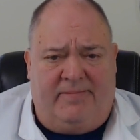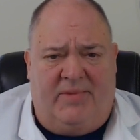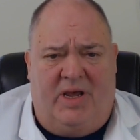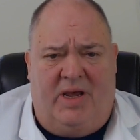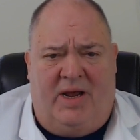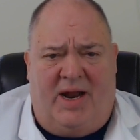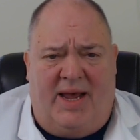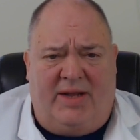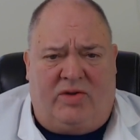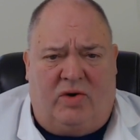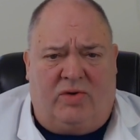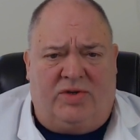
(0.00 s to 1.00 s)
and I
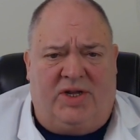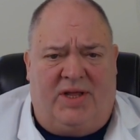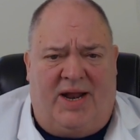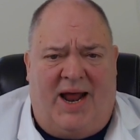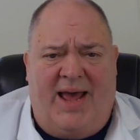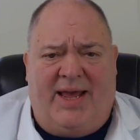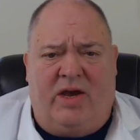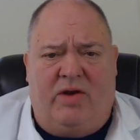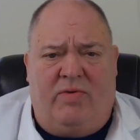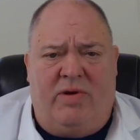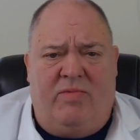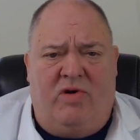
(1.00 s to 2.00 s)
told you that I could
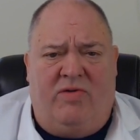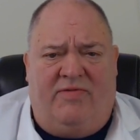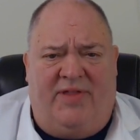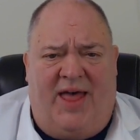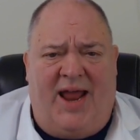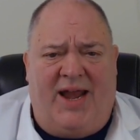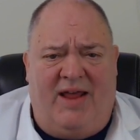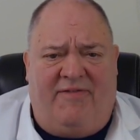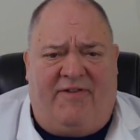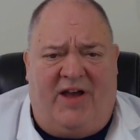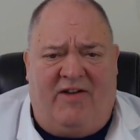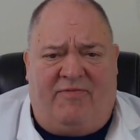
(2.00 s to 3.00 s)
remove
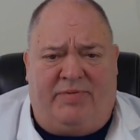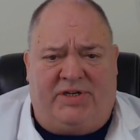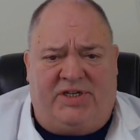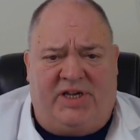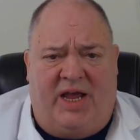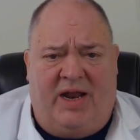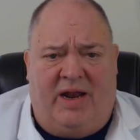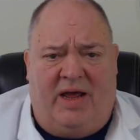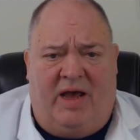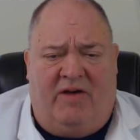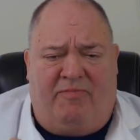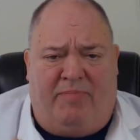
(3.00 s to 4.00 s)
95%
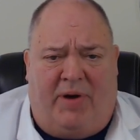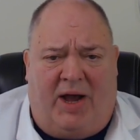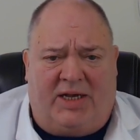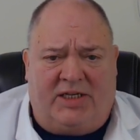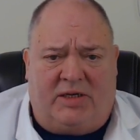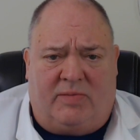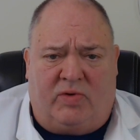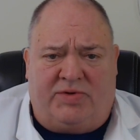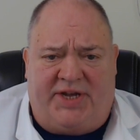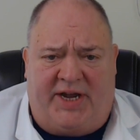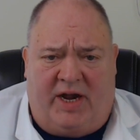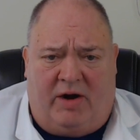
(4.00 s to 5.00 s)
of possible
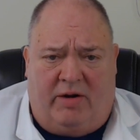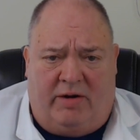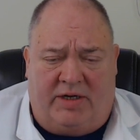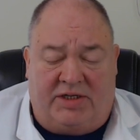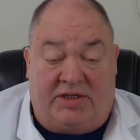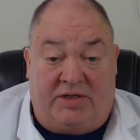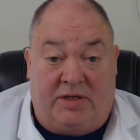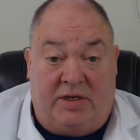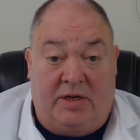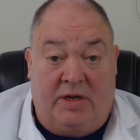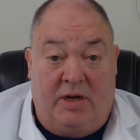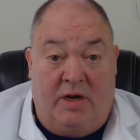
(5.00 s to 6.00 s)
terrorists
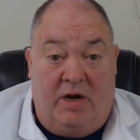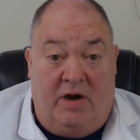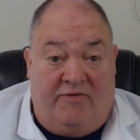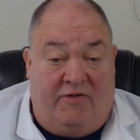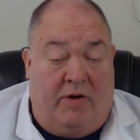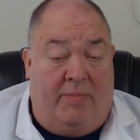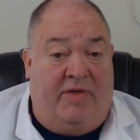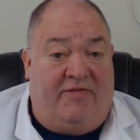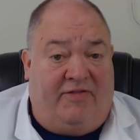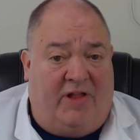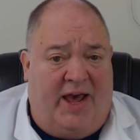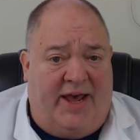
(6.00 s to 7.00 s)
from the
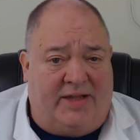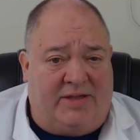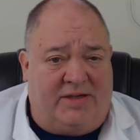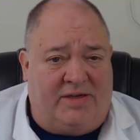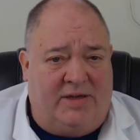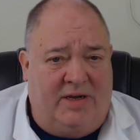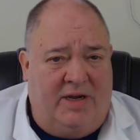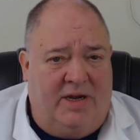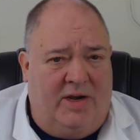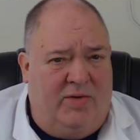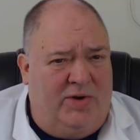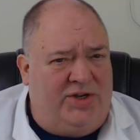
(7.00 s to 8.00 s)
flights.
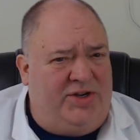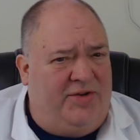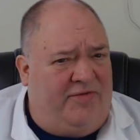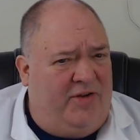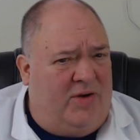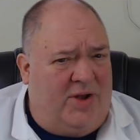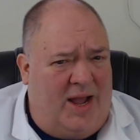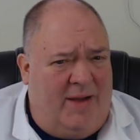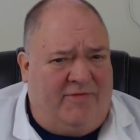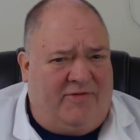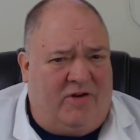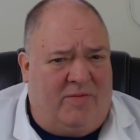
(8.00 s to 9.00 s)
Would you feel
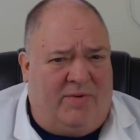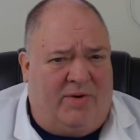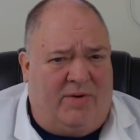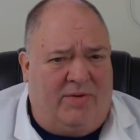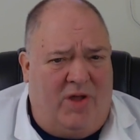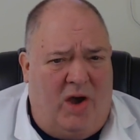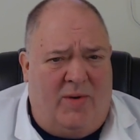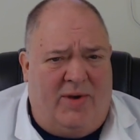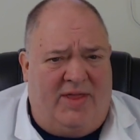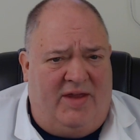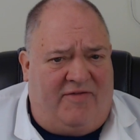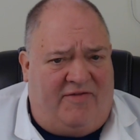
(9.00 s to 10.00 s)
comfortable
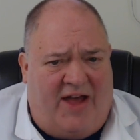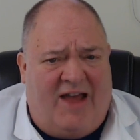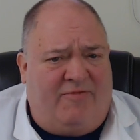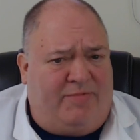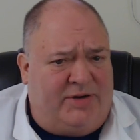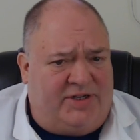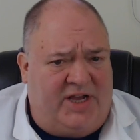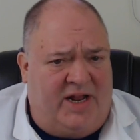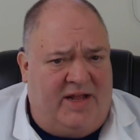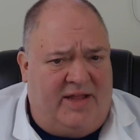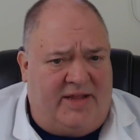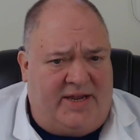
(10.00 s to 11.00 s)
knowing that
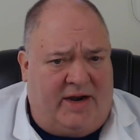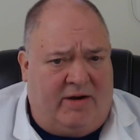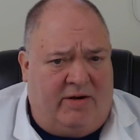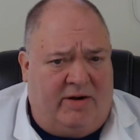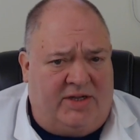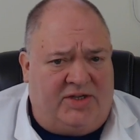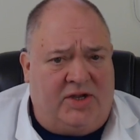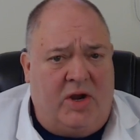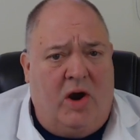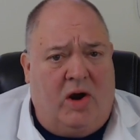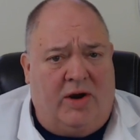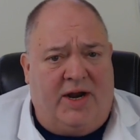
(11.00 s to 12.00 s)
5% of the terrorists
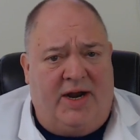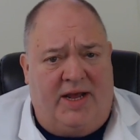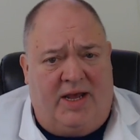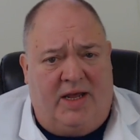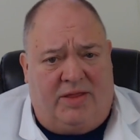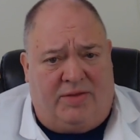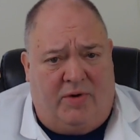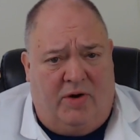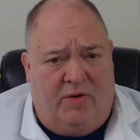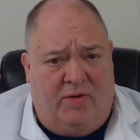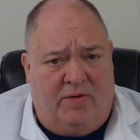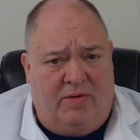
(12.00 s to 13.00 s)
are going to get through?